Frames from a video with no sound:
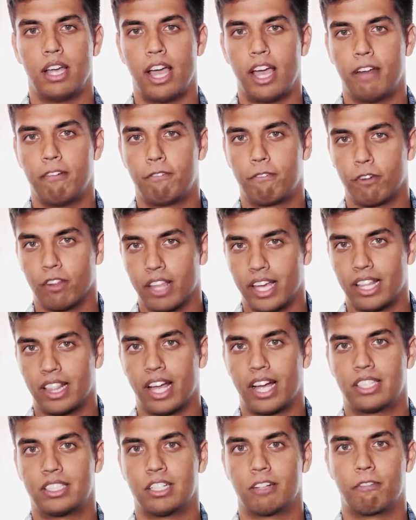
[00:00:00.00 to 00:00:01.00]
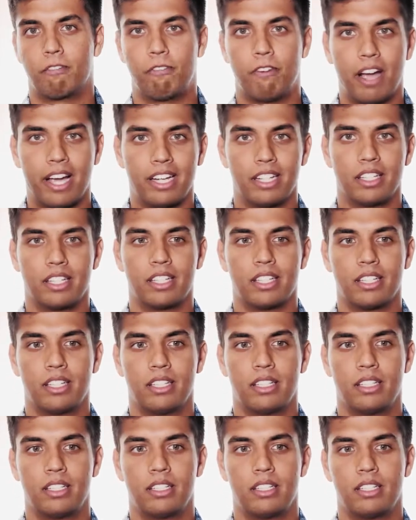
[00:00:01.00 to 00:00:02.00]
And for late latching, finally,
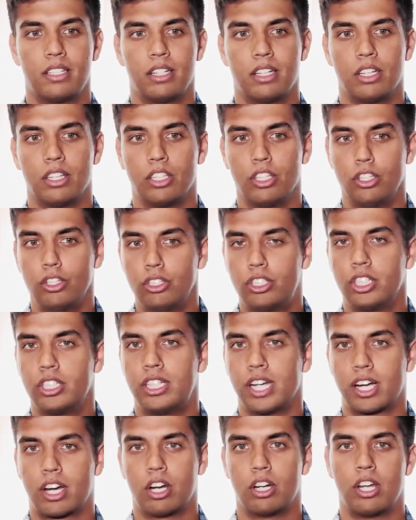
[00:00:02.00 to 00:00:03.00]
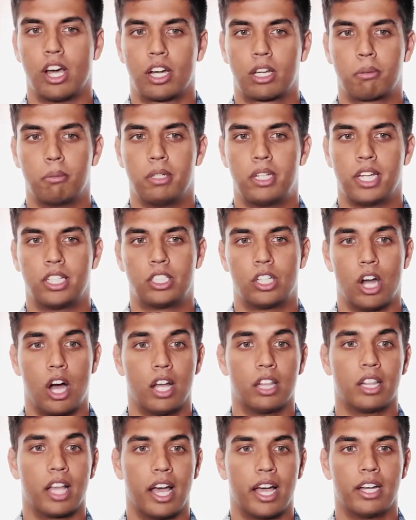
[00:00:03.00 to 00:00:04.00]
you should check our documentation
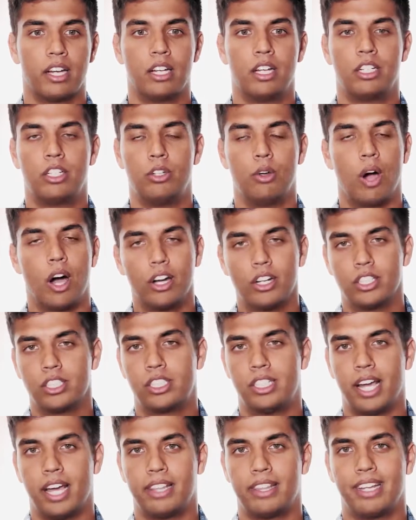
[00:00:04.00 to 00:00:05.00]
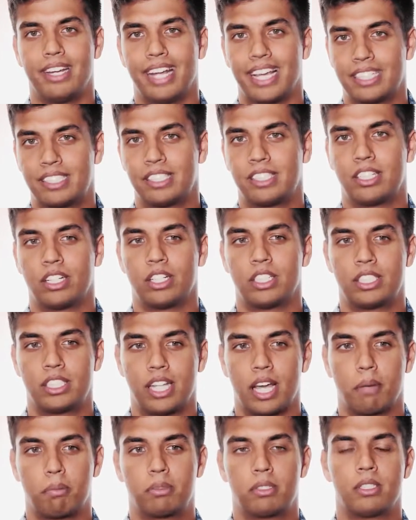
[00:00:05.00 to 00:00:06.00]
online to understand the necessary
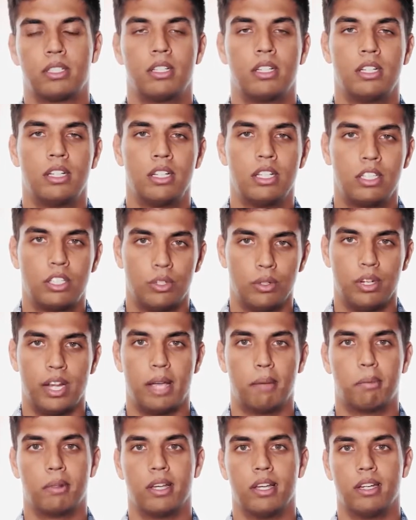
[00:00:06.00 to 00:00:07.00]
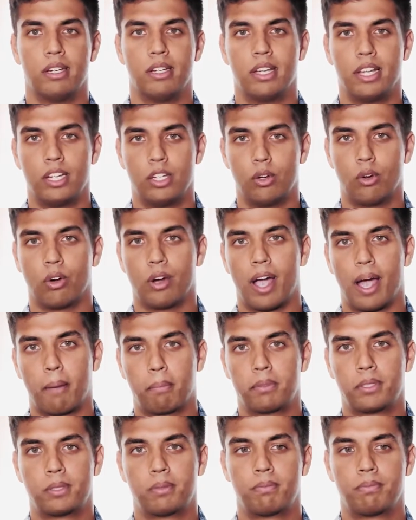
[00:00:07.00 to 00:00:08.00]
steps to enable it in your
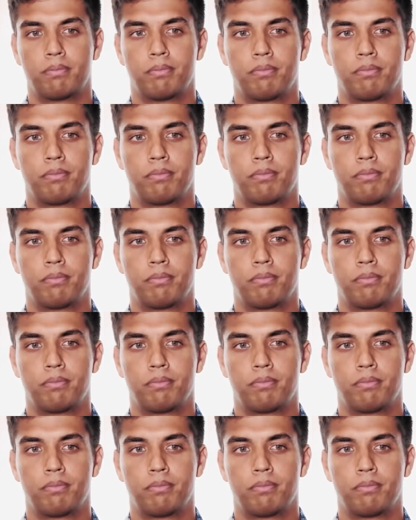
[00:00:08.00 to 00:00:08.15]
apps.